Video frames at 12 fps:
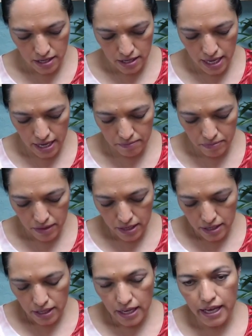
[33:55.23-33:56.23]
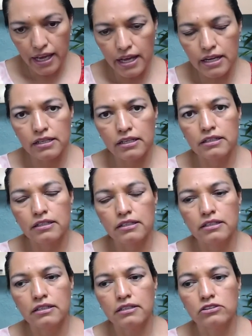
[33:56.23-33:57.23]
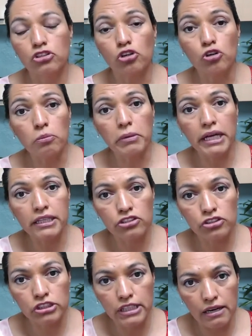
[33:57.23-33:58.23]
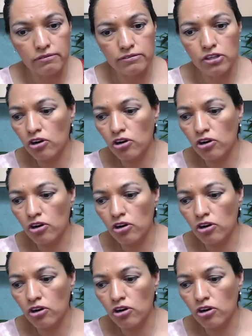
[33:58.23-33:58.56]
Yeah? And document yourself.